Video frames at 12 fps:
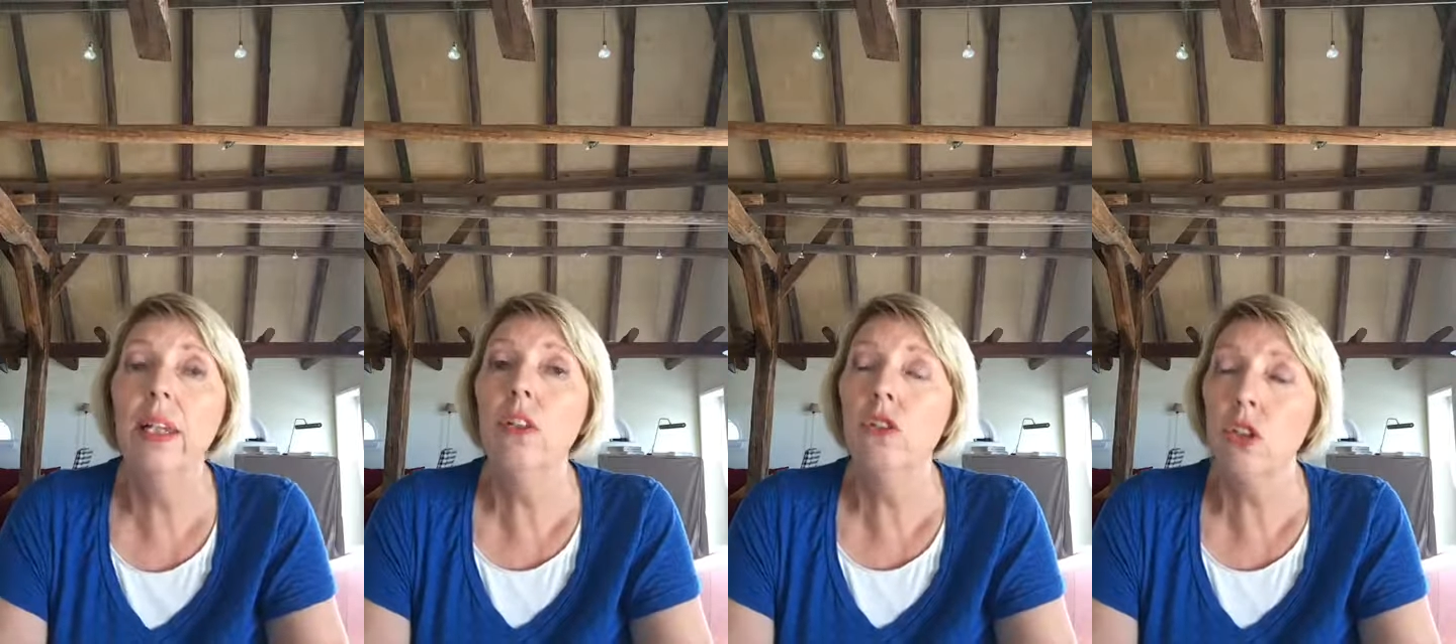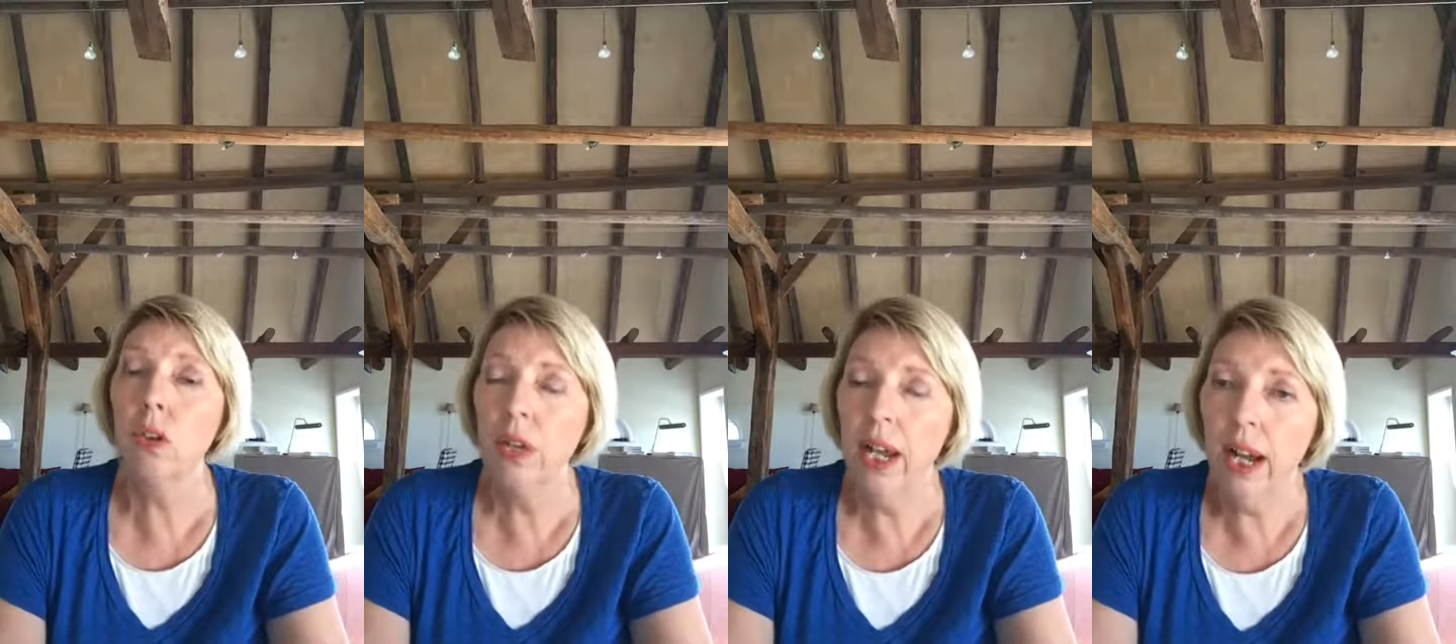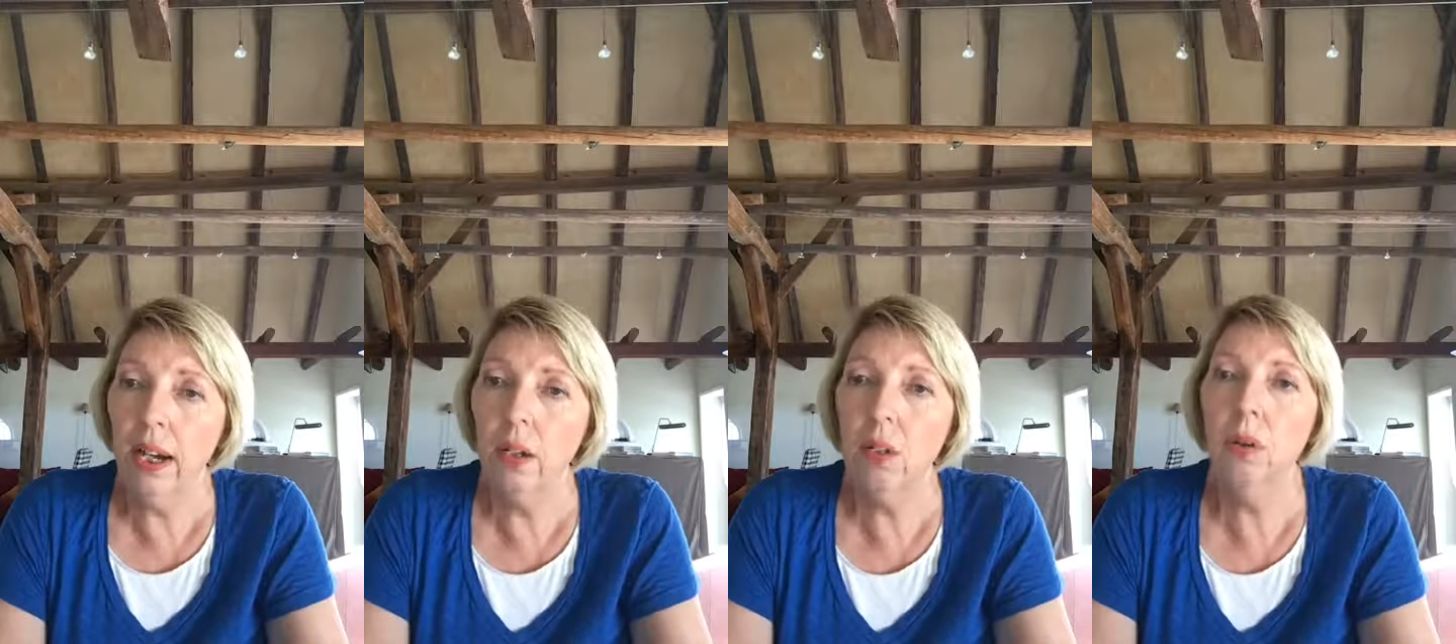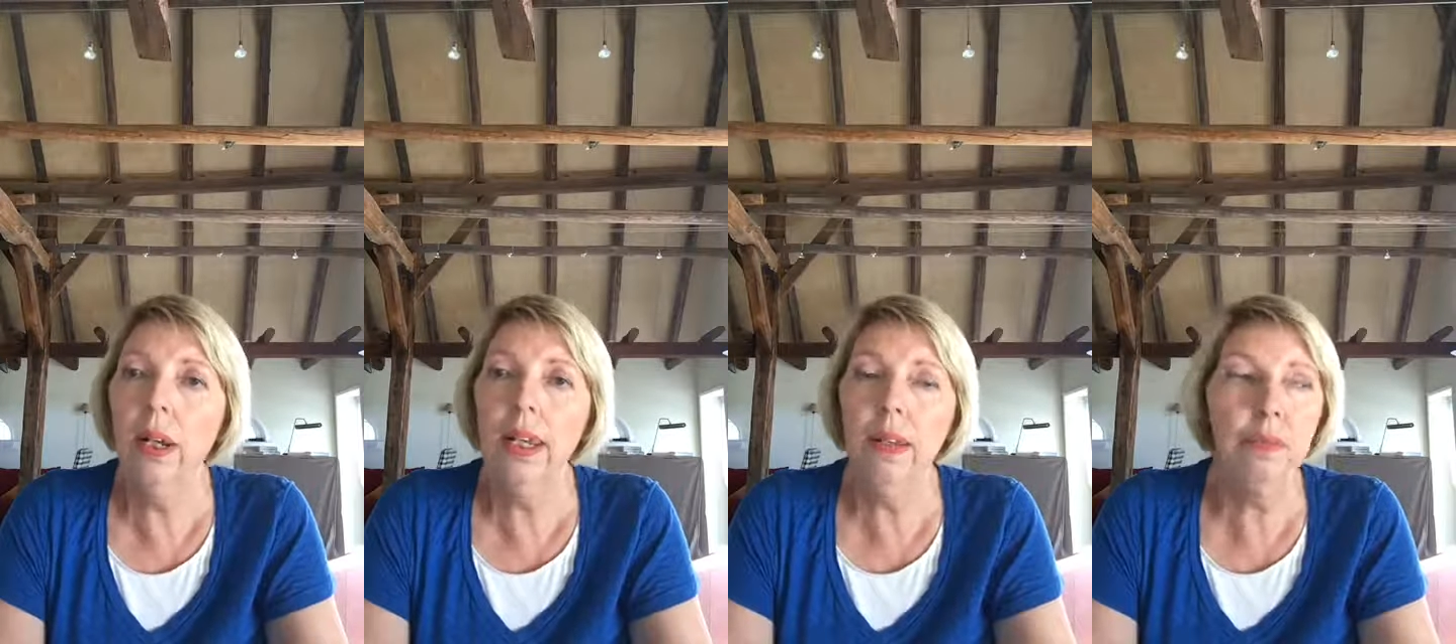So now,
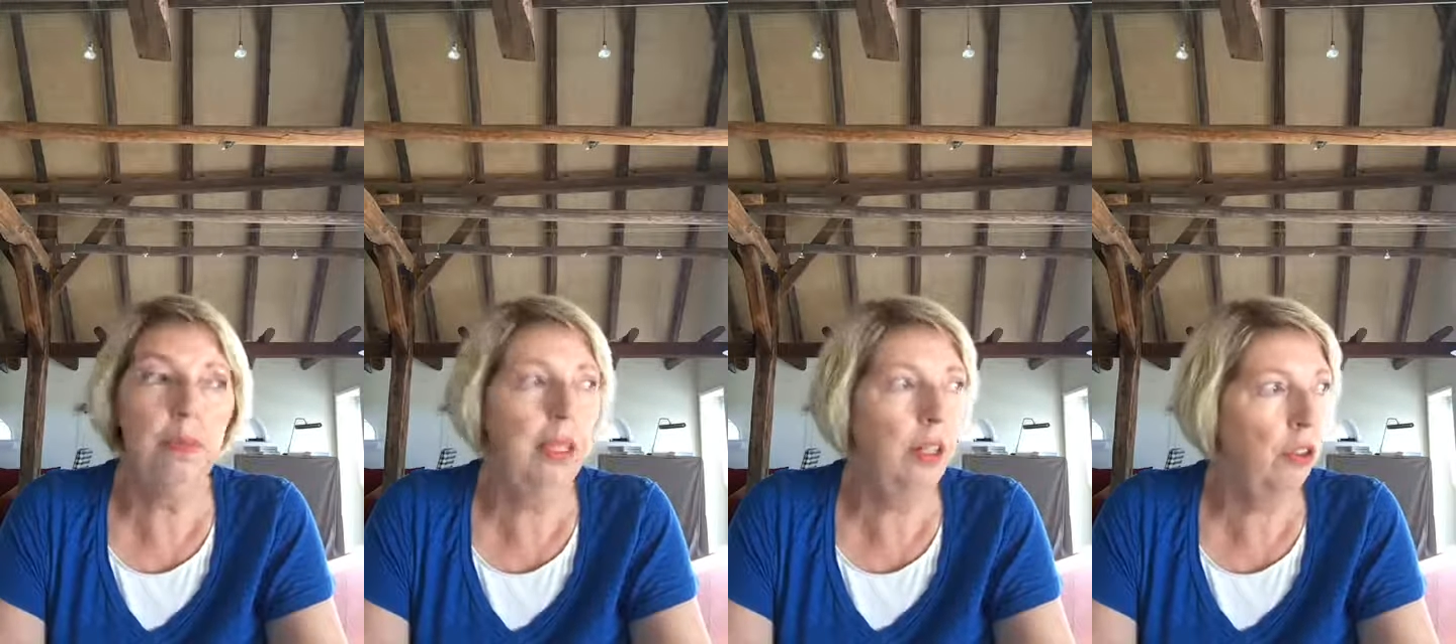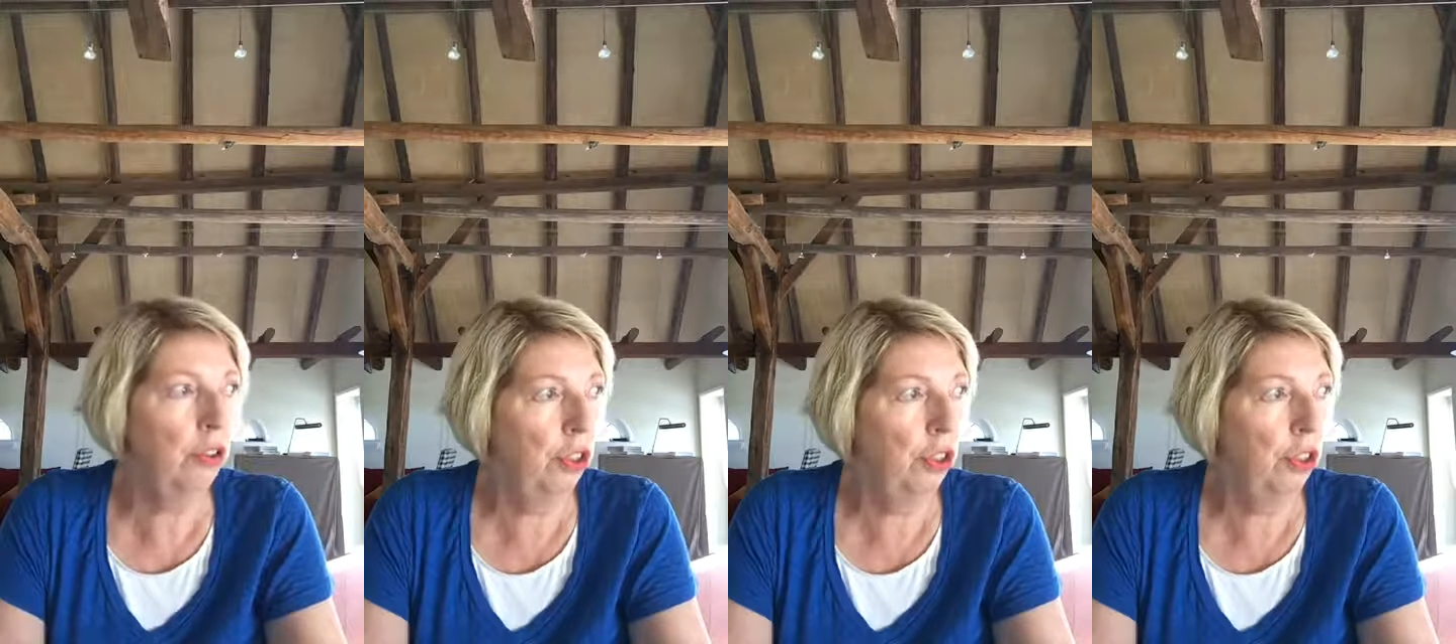if we don't